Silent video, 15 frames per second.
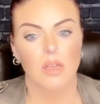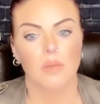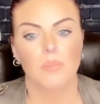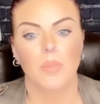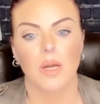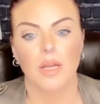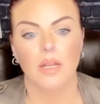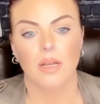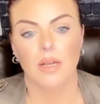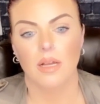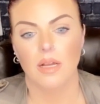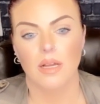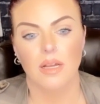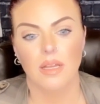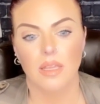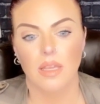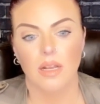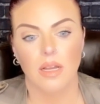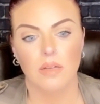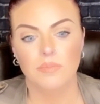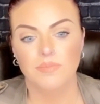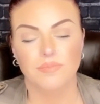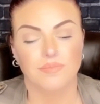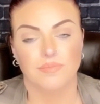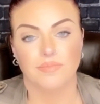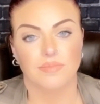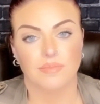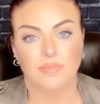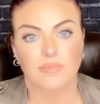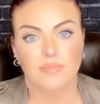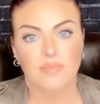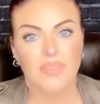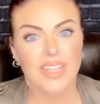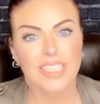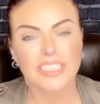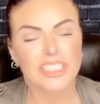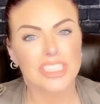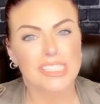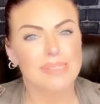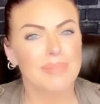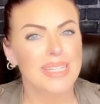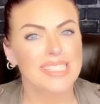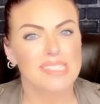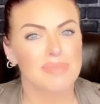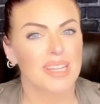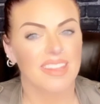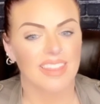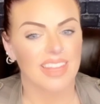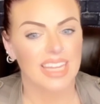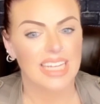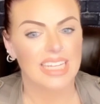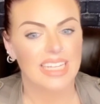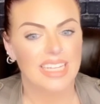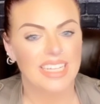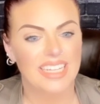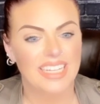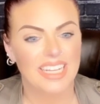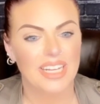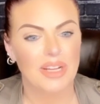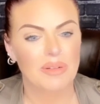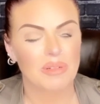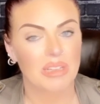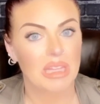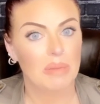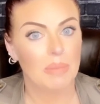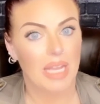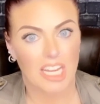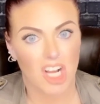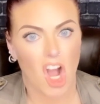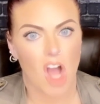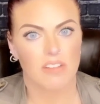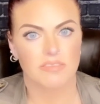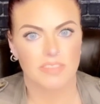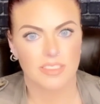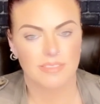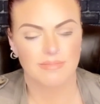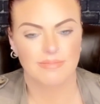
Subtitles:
But, you know, it just makes me think, you know, were they paid off?